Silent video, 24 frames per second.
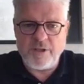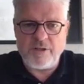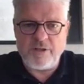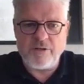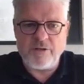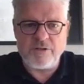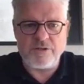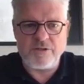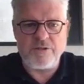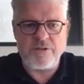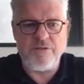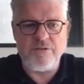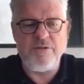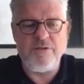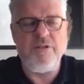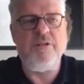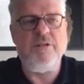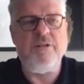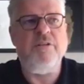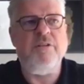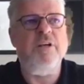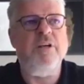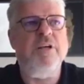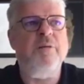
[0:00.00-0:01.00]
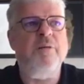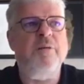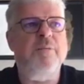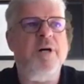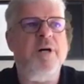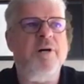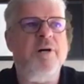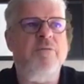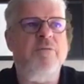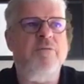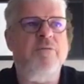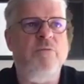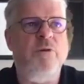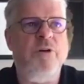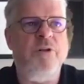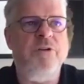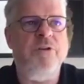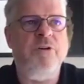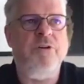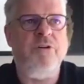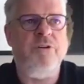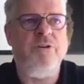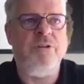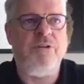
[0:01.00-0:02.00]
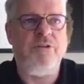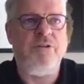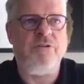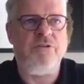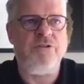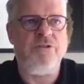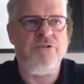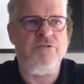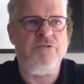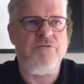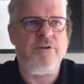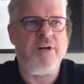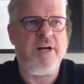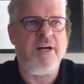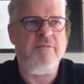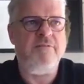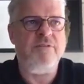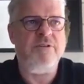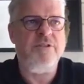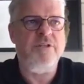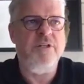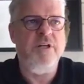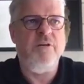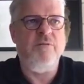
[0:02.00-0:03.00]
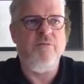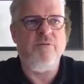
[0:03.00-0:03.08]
because you need to think about what are the cost drivers,